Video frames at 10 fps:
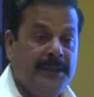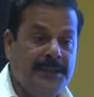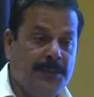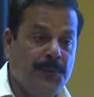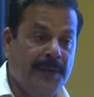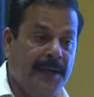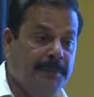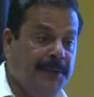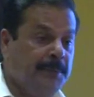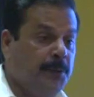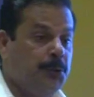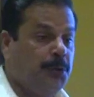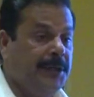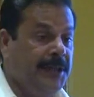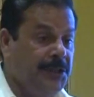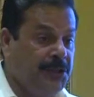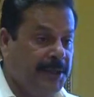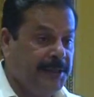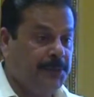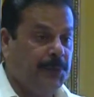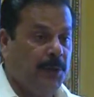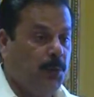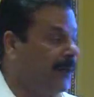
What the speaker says: girls we have been able to reach and we are